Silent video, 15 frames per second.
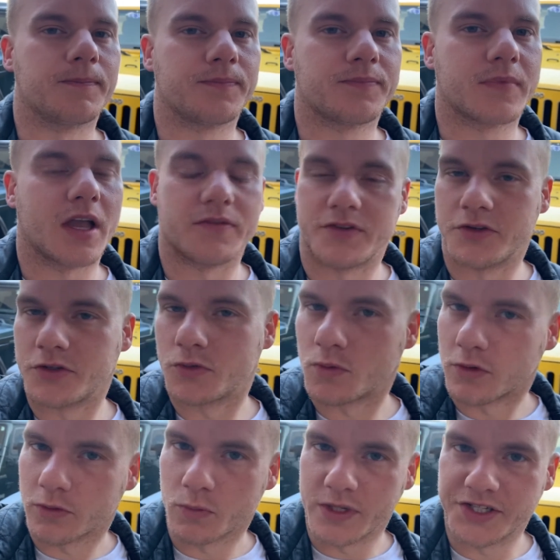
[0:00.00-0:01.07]
I've used
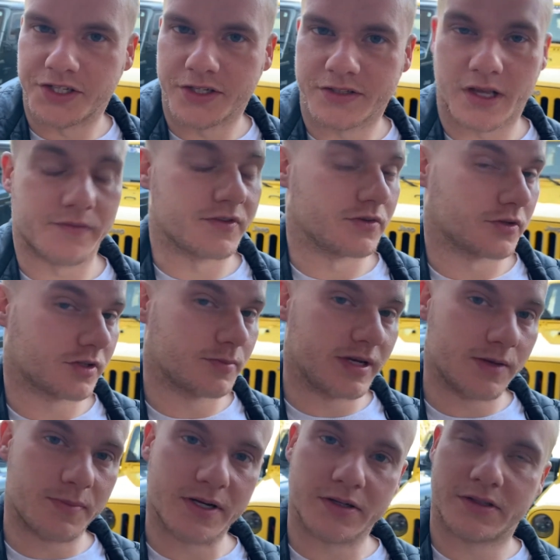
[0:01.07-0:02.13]
Warn winches, I've used
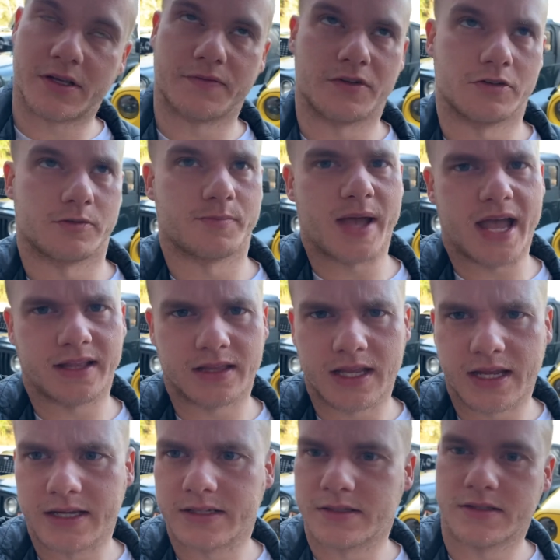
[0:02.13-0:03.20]
Smittybilts, I've used
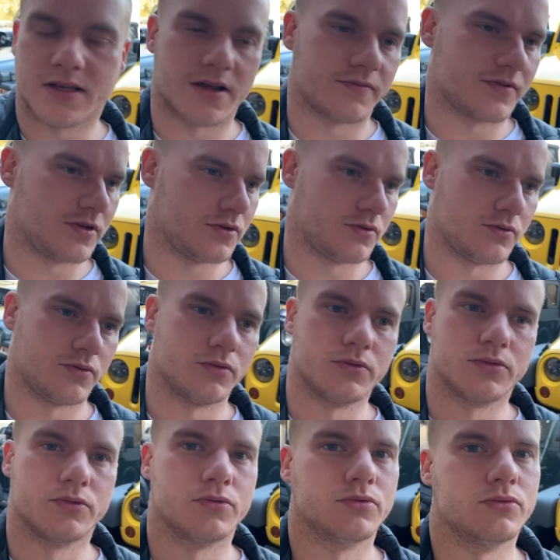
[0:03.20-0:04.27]
Badlands, I've
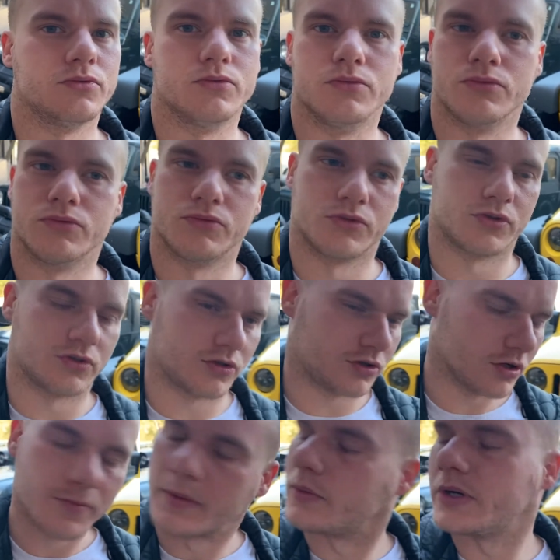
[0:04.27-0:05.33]
used
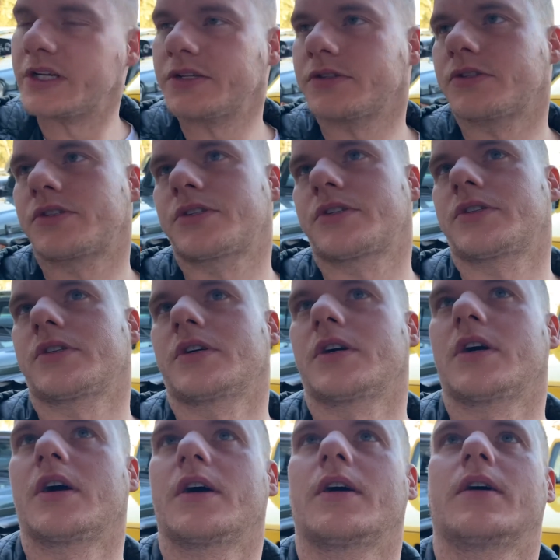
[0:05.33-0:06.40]
Super Winch,
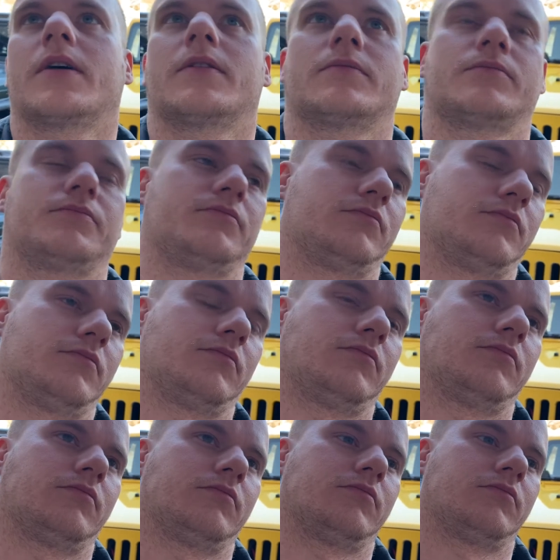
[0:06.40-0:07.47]
the
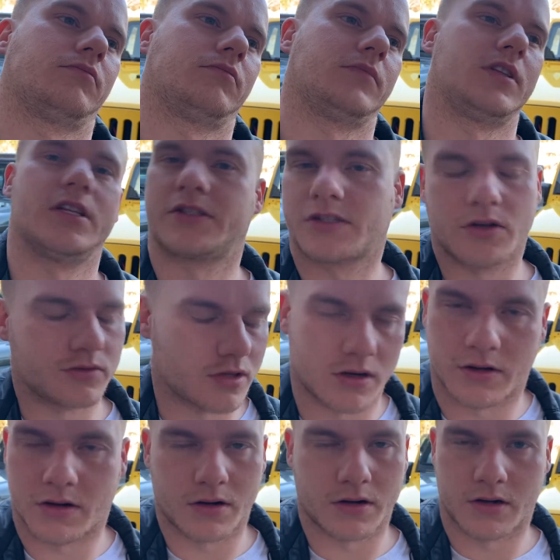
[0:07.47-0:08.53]
list goes on
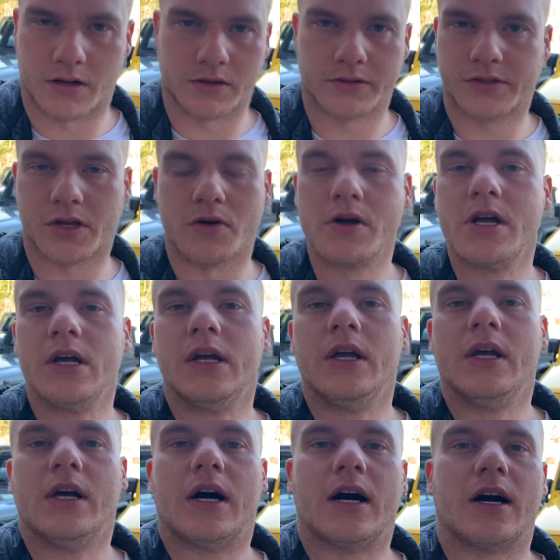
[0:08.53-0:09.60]
and on and on. So,
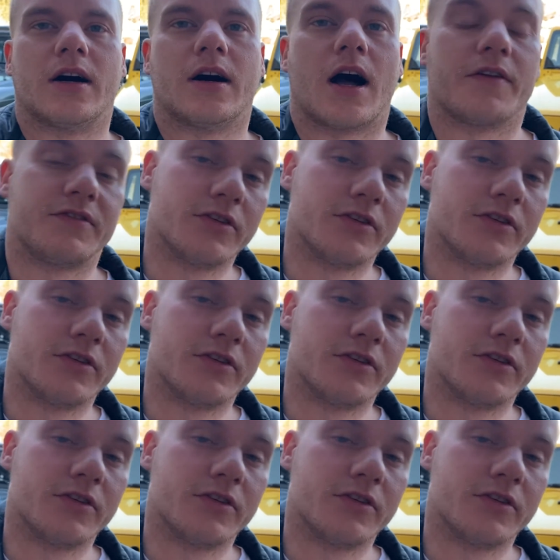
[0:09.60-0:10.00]
I've used